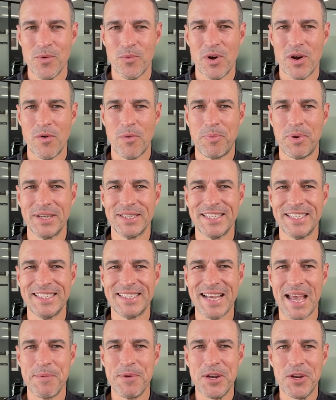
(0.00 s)
Rewa
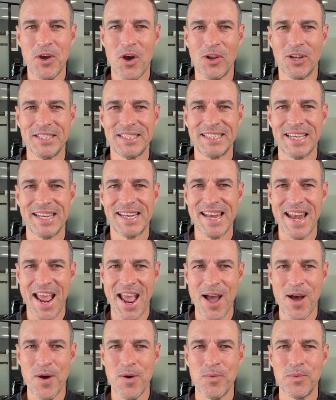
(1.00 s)
President Damian Collins said
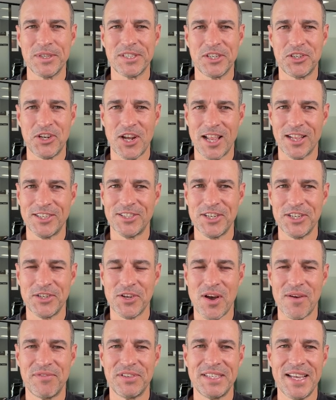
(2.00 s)
now was a challenging
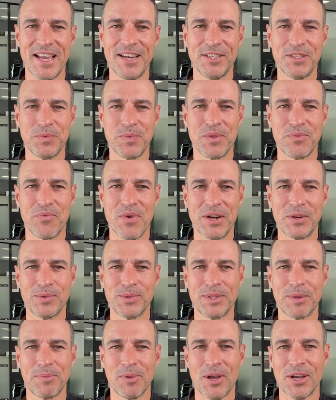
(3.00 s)
time for tenants, with
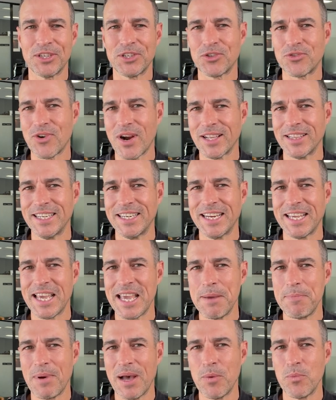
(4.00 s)
rental supply struggling to
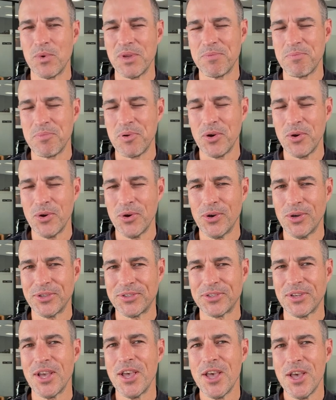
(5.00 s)
keep up with
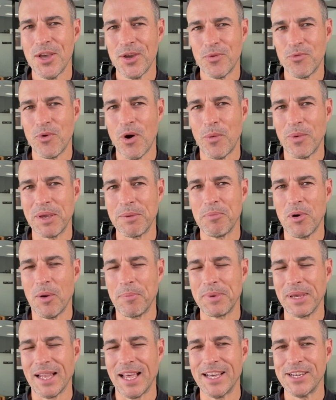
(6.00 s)
Perth's growing
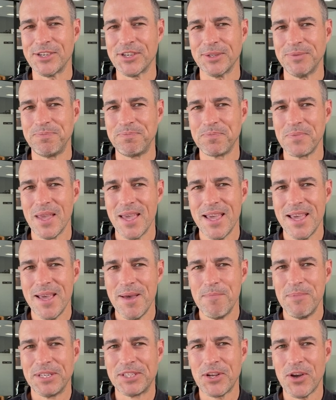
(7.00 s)
population.
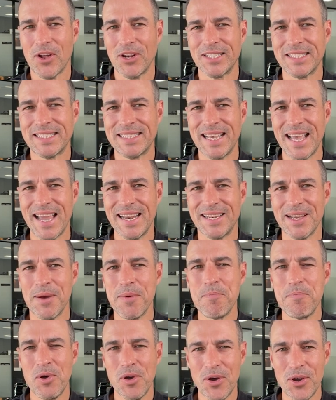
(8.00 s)
Mr. Collins said
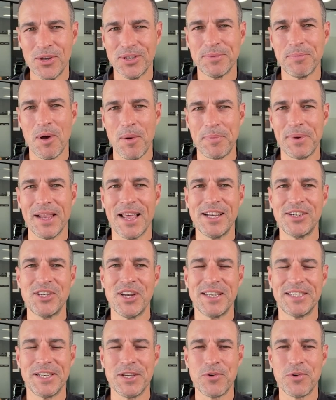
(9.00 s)
Perth's
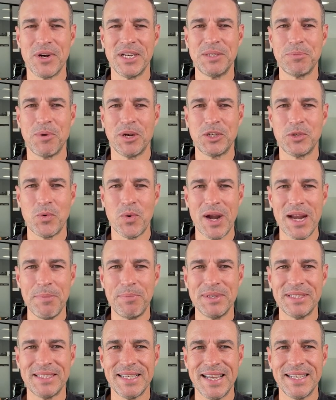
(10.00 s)
population has increased by
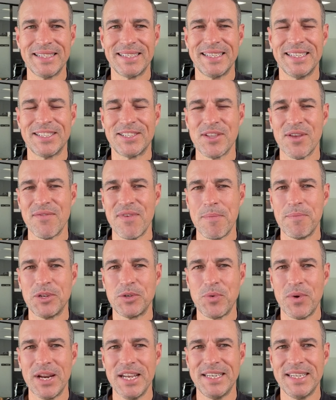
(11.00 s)
20% since November
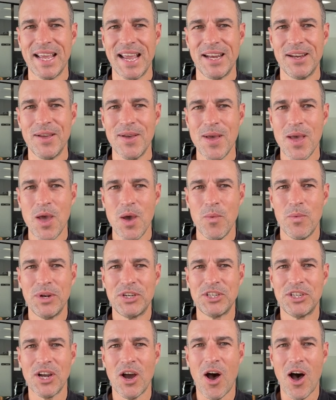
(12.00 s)
2010,
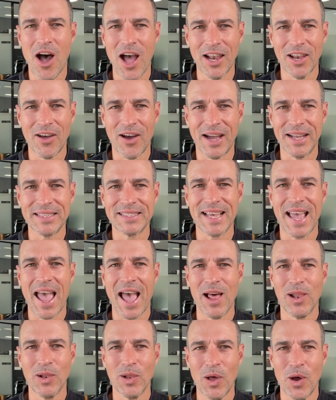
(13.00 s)
which highlights
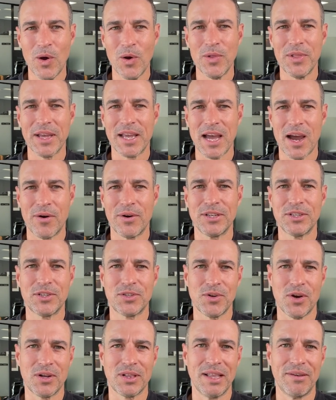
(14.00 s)
how low the current
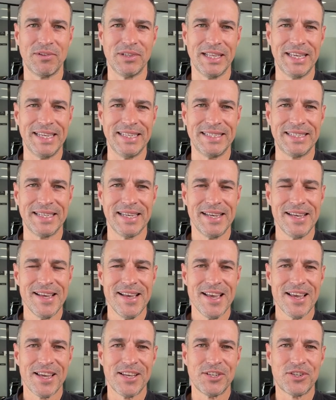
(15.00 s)
stock level is.
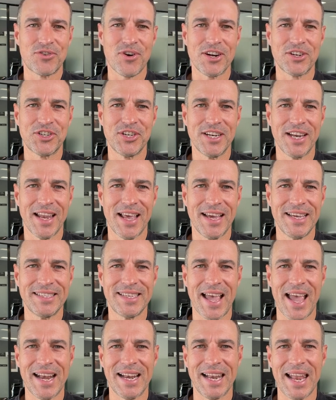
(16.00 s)
Construction
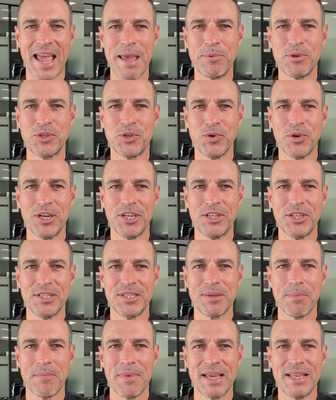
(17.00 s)
delays and labour
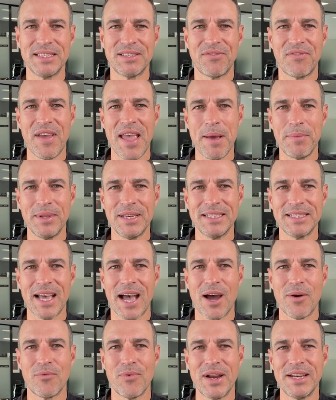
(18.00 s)
shortages means families
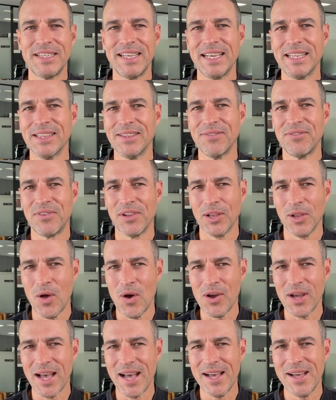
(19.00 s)
are renting for
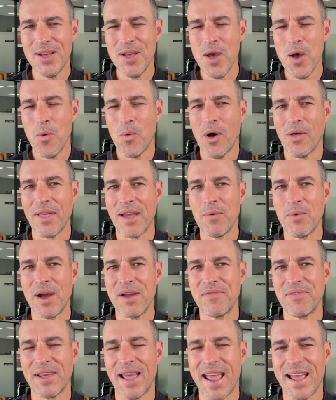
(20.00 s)
longer while they
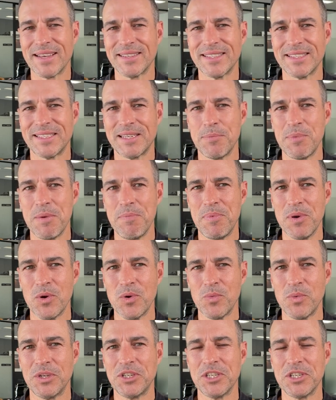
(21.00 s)
wait for houses to be
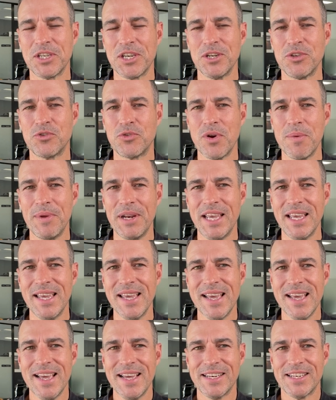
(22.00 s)
built, which is contributing
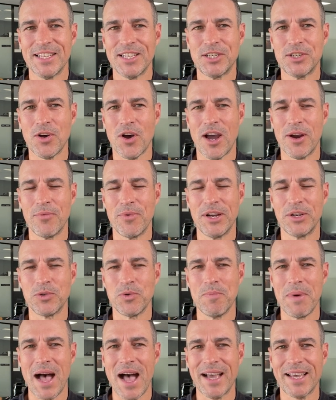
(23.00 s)
to the tight
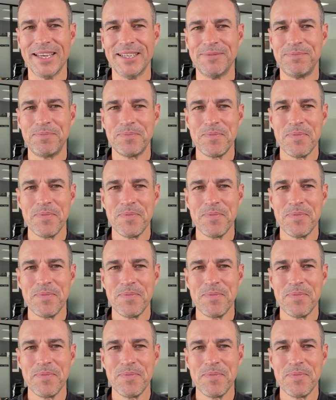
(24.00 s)
rental market.